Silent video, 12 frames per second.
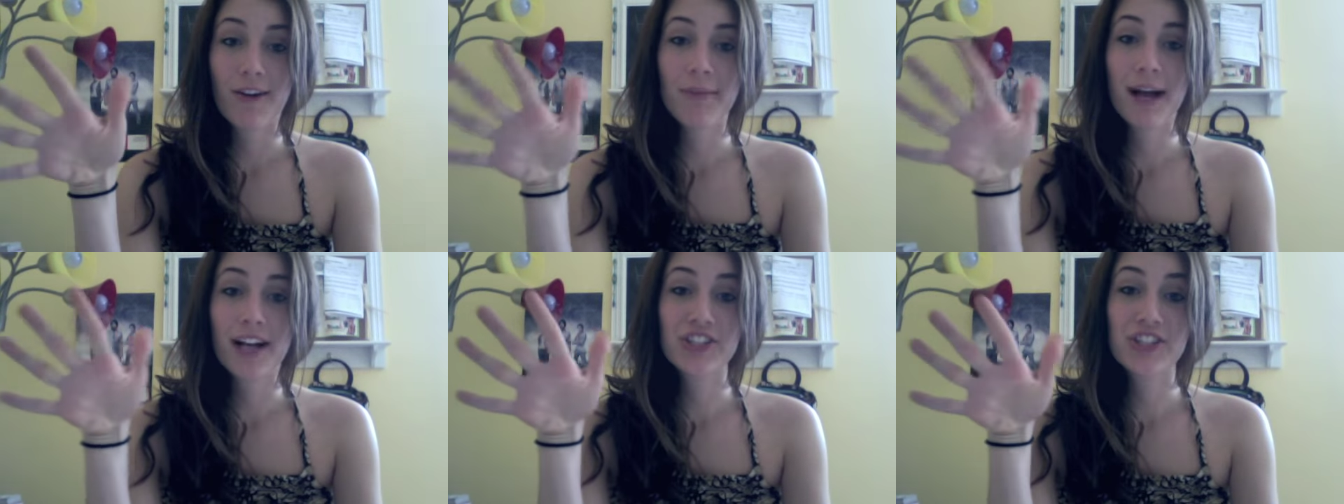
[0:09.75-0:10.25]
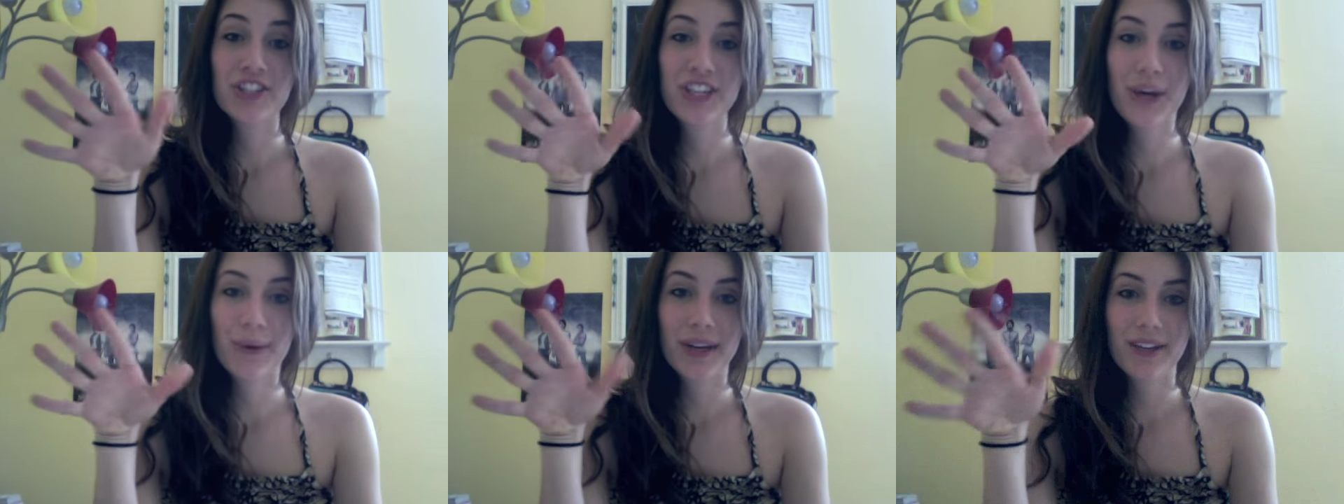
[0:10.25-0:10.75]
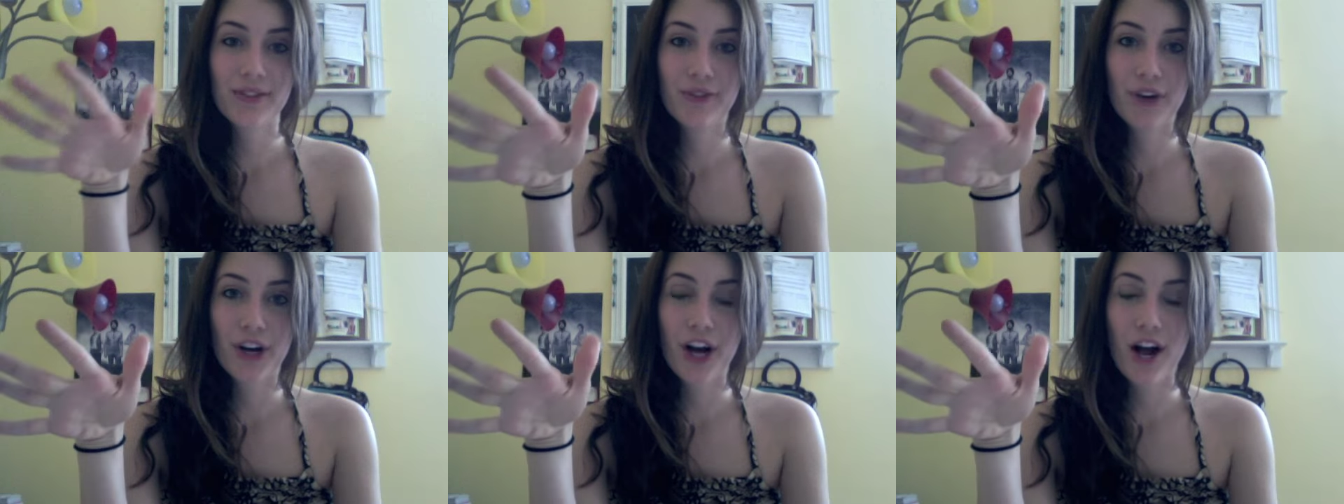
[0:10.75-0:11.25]
I'm actually going
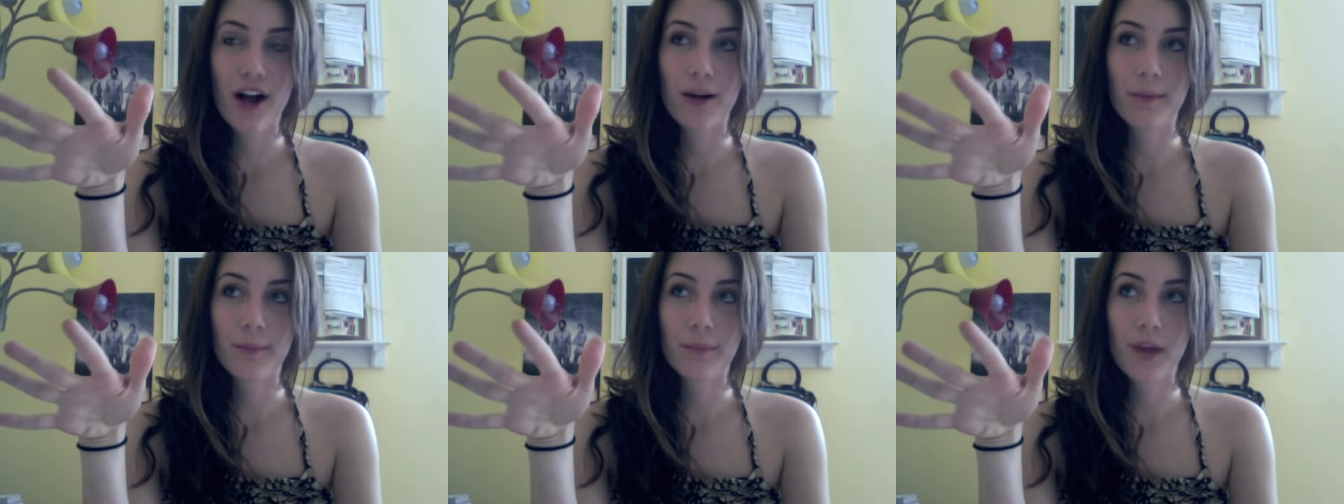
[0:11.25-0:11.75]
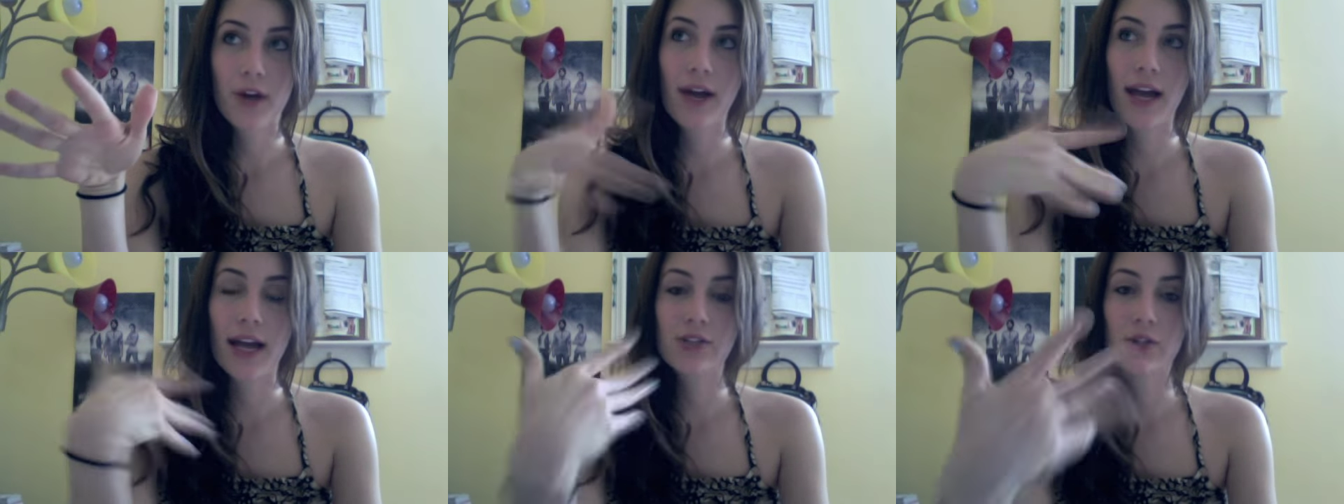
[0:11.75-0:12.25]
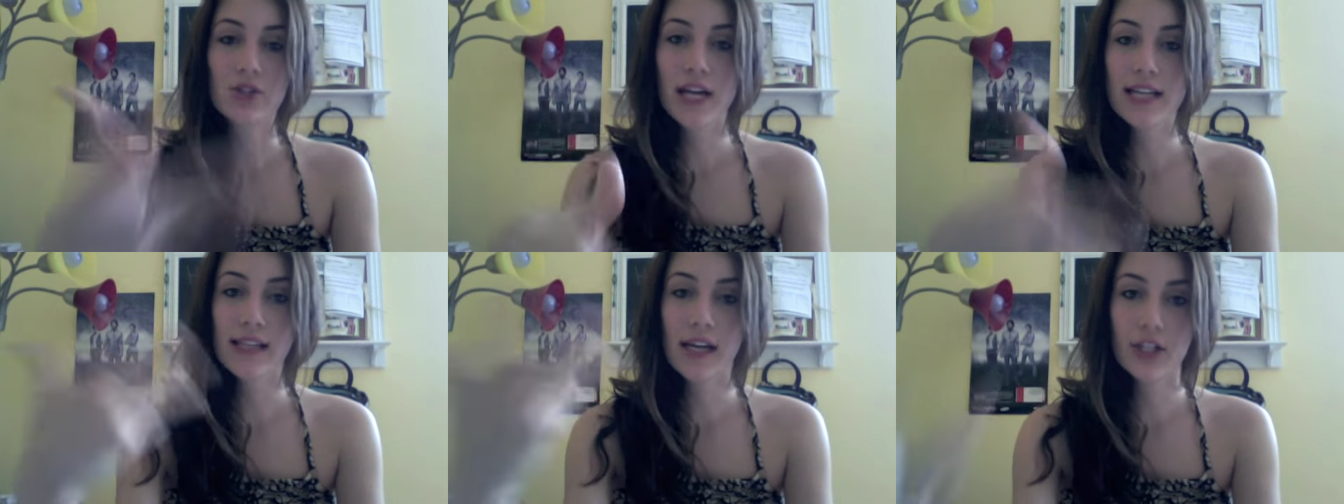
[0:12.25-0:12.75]
for, um, okay, I told you
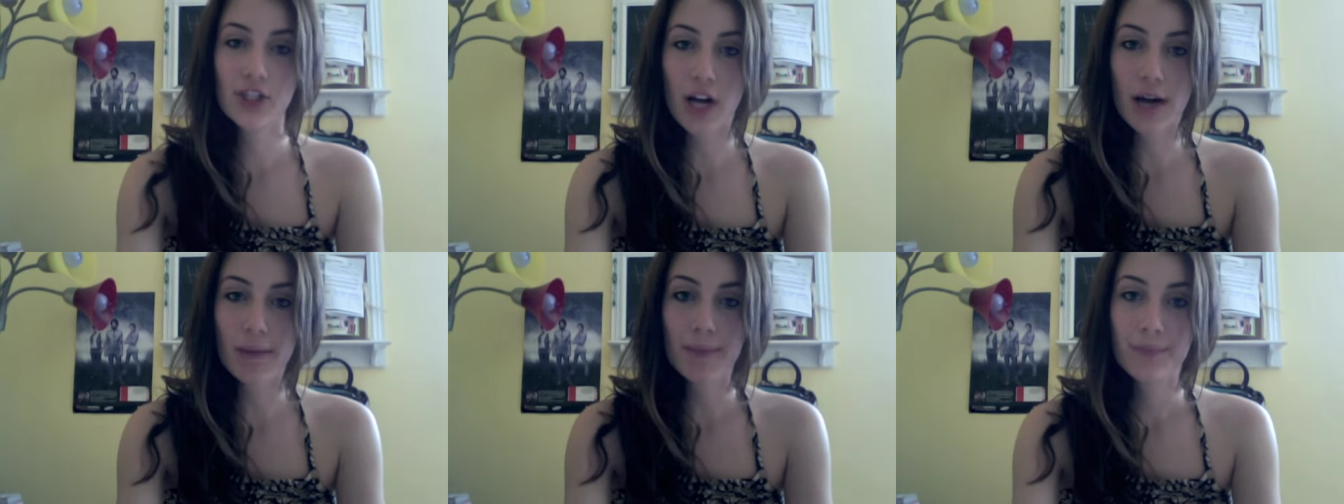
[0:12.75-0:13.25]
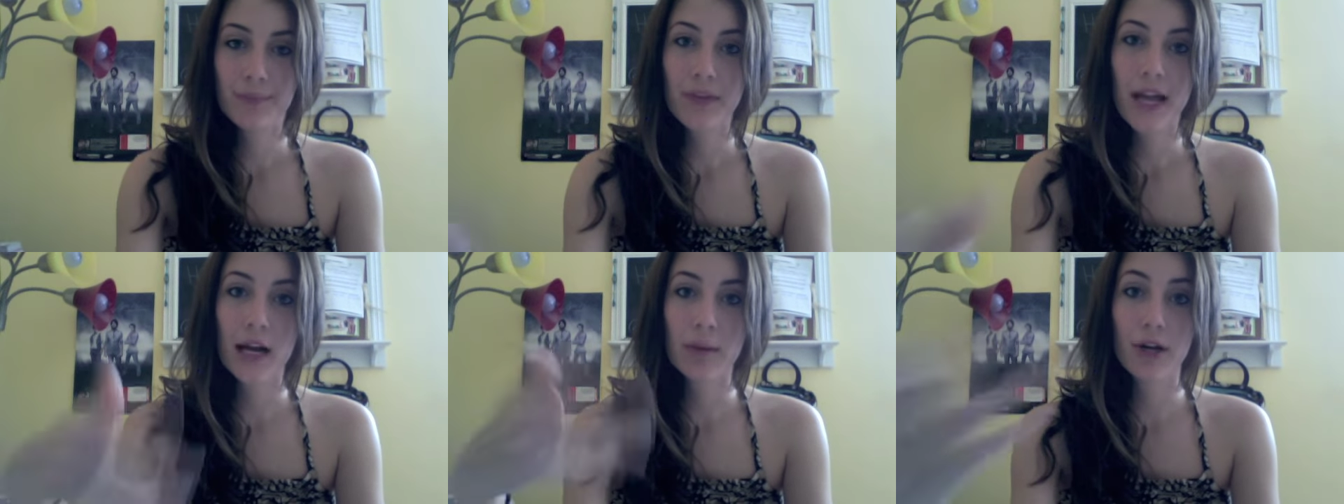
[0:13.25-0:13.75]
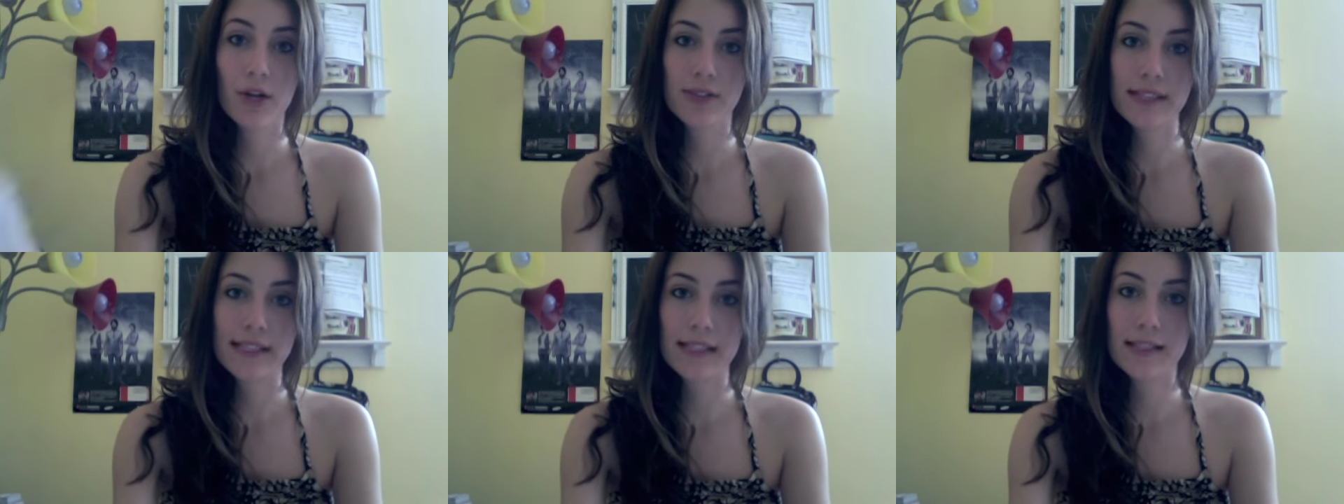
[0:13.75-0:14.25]
guys I got a job and I'm a
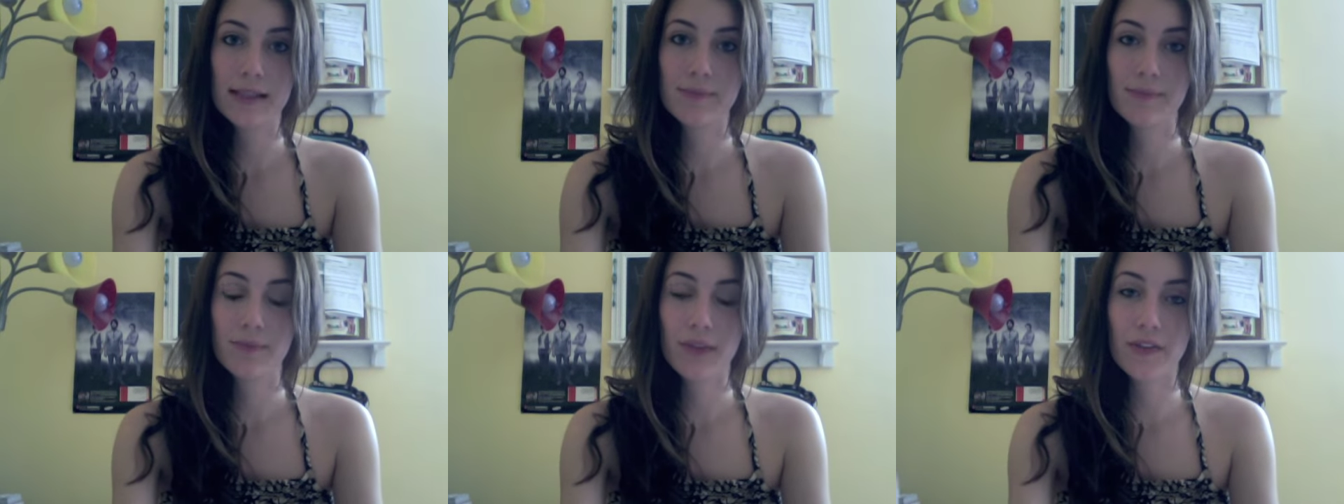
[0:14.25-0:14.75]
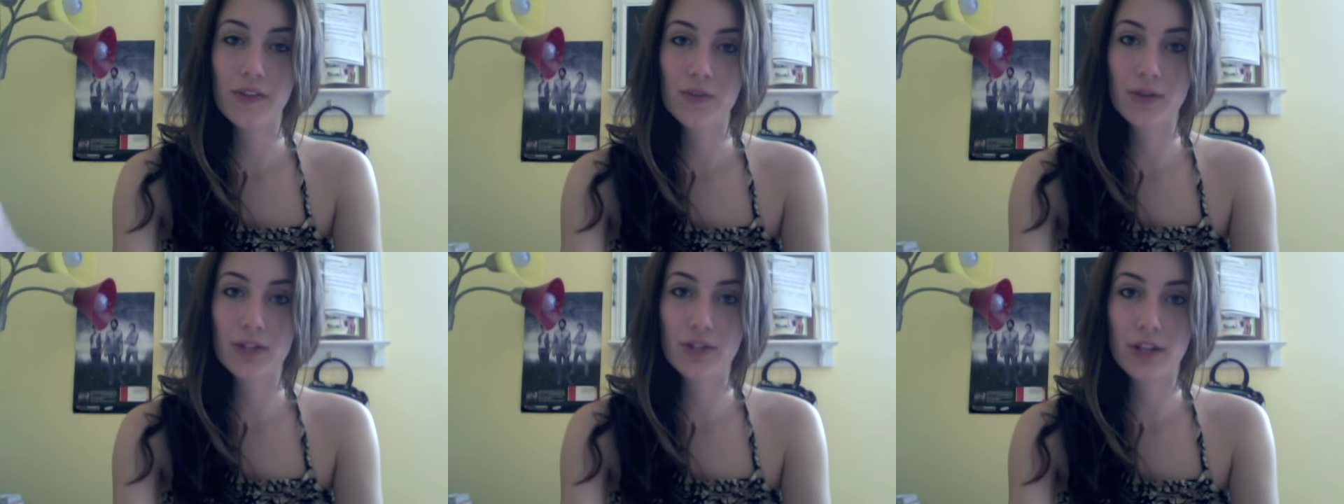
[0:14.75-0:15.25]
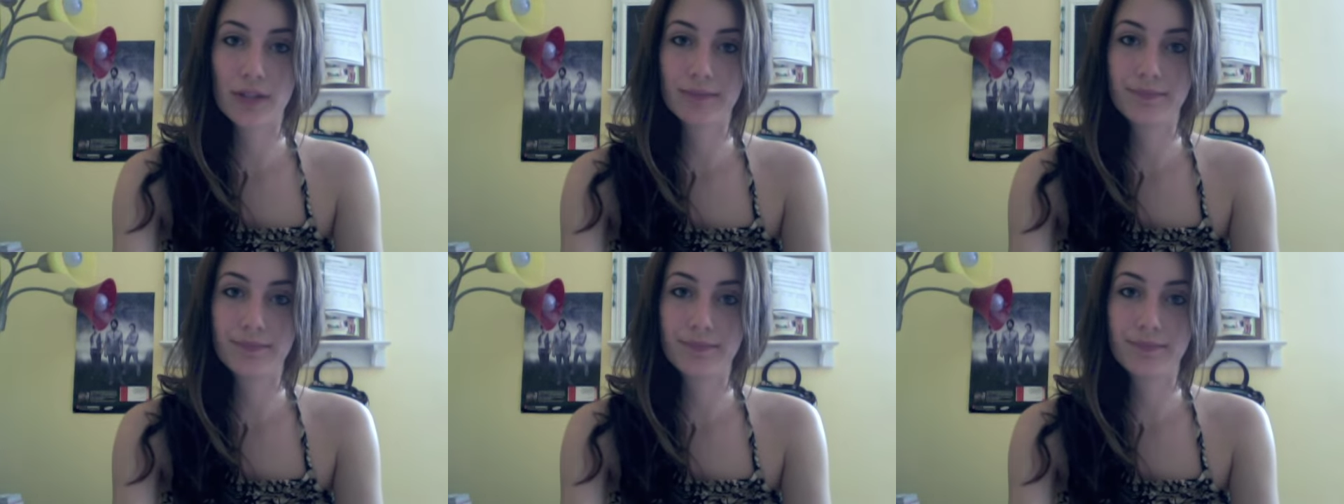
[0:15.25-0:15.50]
hostess at this restaurant.